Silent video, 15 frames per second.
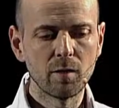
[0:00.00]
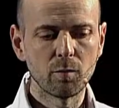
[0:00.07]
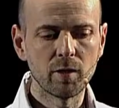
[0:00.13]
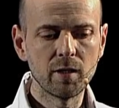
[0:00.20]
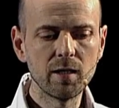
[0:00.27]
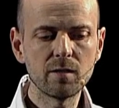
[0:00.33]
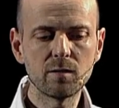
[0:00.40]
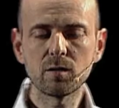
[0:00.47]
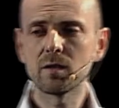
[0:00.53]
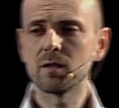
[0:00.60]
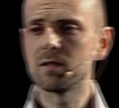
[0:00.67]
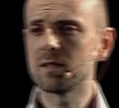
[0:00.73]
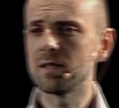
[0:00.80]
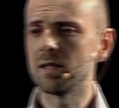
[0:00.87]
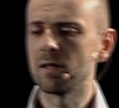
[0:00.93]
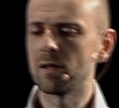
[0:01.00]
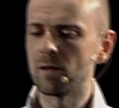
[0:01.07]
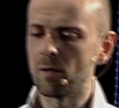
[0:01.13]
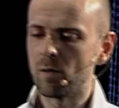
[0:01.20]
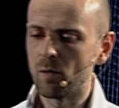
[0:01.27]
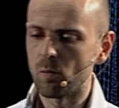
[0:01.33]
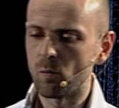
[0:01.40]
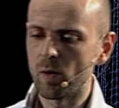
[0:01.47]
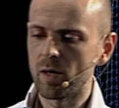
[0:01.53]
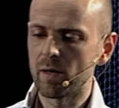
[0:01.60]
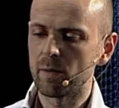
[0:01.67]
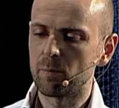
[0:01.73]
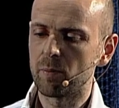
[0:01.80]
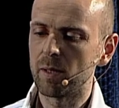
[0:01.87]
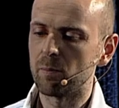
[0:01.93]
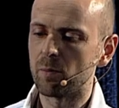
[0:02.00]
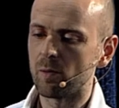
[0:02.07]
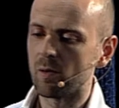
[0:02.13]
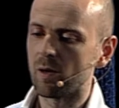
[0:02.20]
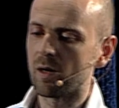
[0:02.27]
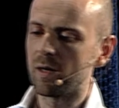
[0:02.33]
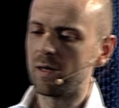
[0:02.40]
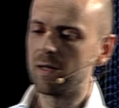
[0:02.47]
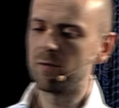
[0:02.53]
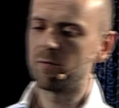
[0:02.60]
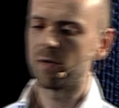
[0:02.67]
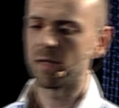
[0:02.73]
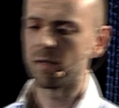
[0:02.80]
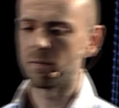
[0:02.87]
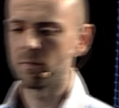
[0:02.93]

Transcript: We need to consider where the people are living.